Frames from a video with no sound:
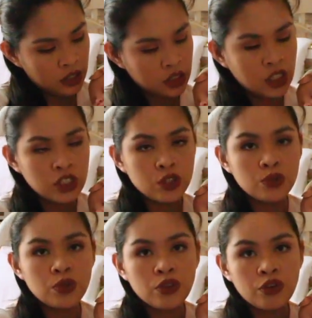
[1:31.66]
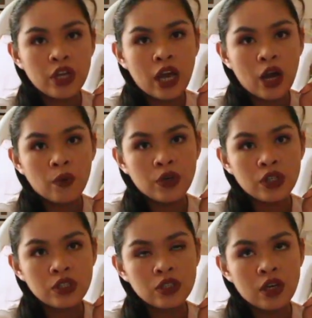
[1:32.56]
she's two to three
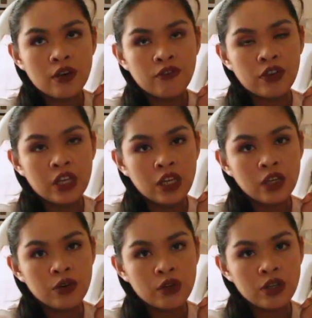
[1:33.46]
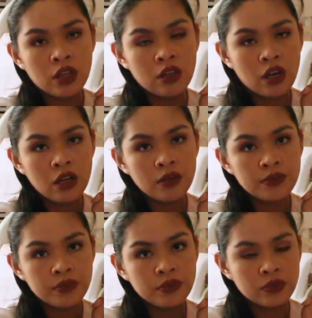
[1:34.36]
hours uh, feeding around the clock.
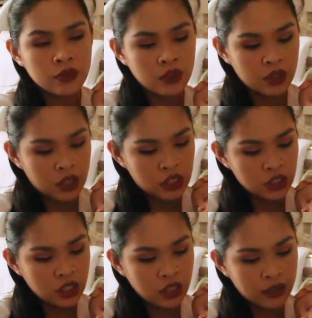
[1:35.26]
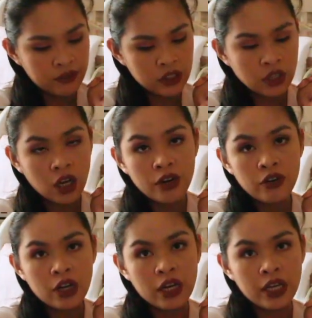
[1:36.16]
She loves car
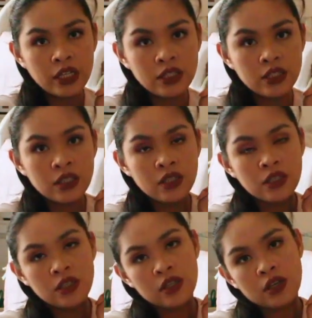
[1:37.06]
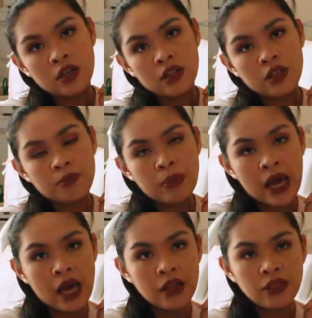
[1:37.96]
rides,
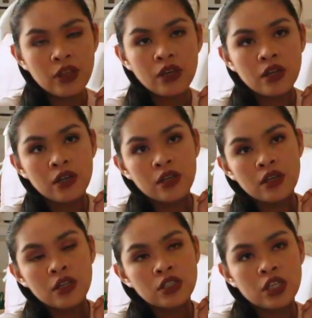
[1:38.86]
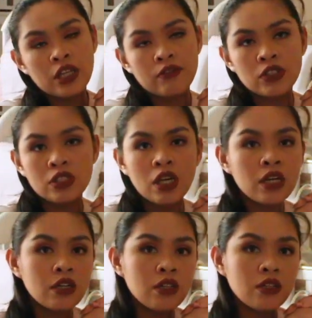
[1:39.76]
bath. She loves
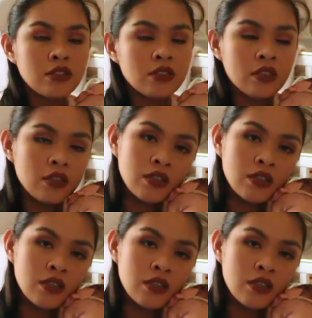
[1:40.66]
snuggles.